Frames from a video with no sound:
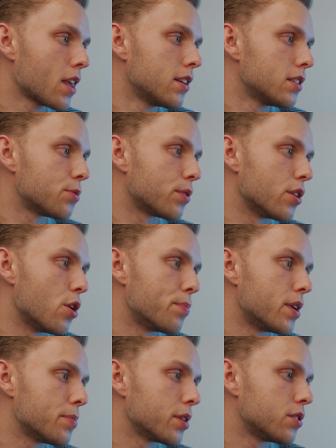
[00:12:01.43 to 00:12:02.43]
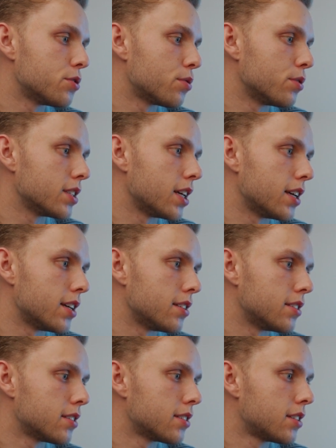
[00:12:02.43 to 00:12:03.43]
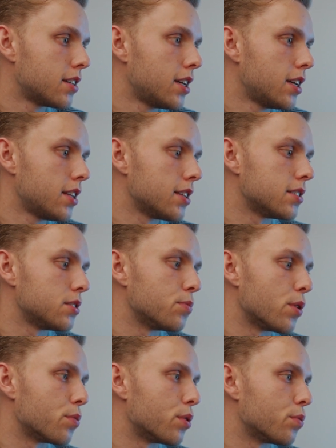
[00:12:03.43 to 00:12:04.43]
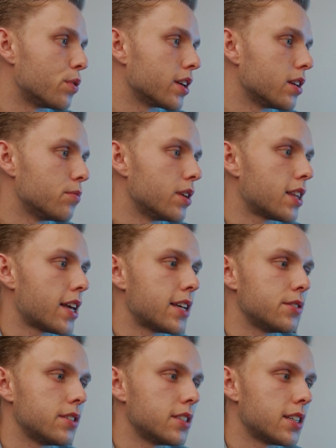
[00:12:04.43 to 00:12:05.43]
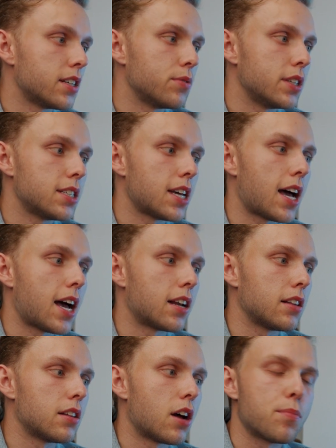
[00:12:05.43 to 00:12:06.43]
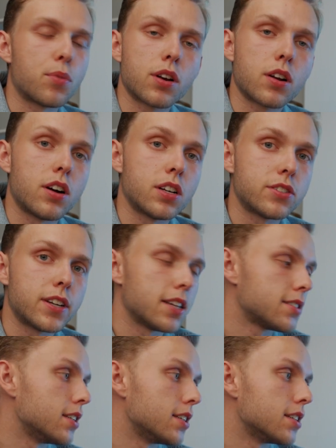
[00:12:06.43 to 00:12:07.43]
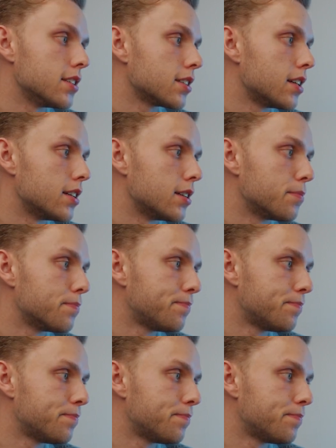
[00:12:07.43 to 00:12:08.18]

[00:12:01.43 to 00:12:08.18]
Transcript: So we're going to open up the controls again. This is what we're working with. As you can tell, we need to add a lot more contrast into this clip.